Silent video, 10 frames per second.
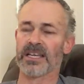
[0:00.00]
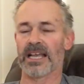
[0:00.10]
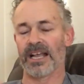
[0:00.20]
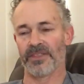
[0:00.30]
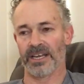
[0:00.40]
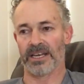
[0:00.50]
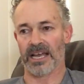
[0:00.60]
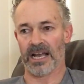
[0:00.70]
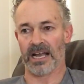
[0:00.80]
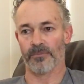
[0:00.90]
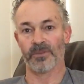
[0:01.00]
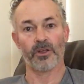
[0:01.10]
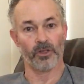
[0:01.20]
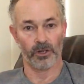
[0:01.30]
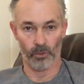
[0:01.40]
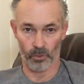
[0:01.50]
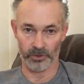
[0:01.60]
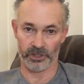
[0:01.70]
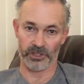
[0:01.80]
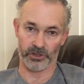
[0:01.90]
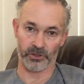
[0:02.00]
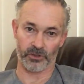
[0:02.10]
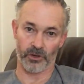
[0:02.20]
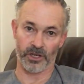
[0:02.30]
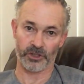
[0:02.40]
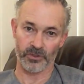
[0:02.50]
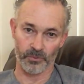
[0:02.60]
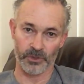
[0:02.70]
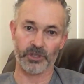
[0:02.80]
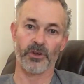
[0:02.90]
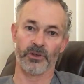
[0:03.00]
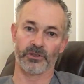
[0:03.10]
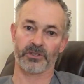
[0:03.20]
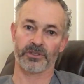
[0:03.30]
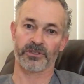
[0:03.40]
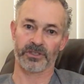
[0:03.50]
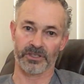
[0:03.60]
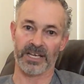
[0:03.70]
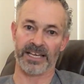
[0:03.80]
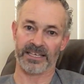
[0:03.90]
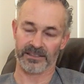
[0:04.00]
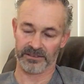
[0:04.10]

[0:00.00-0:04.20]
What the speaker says: And then the Lord Jesus Christ returns to take,